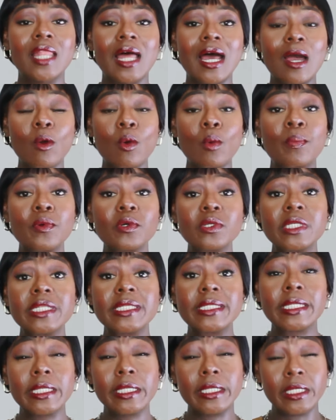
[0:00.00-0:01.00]
I will put
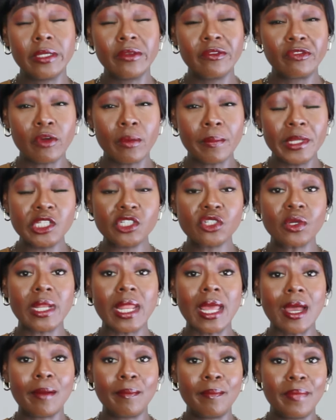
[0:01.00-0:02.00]
the information
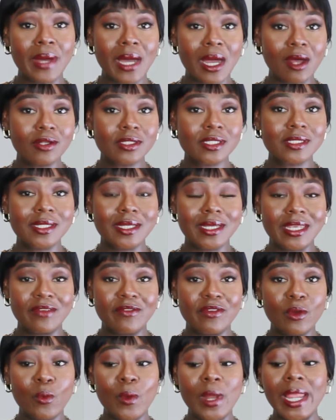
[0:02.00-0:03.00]
about the
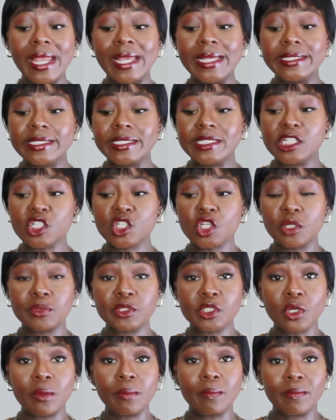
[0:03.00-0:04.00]
giveaway in the
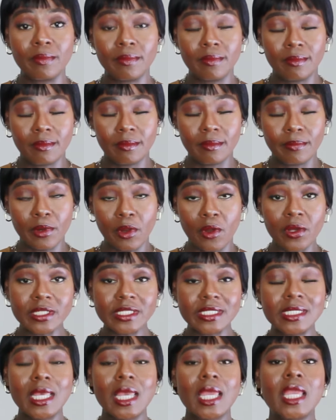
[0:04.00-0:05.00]
description
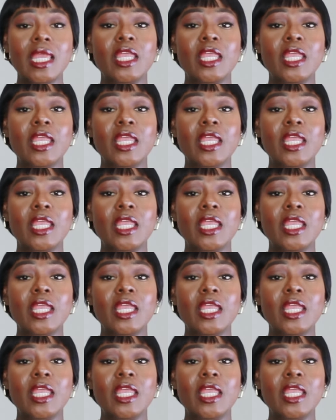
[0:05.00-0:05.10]
box.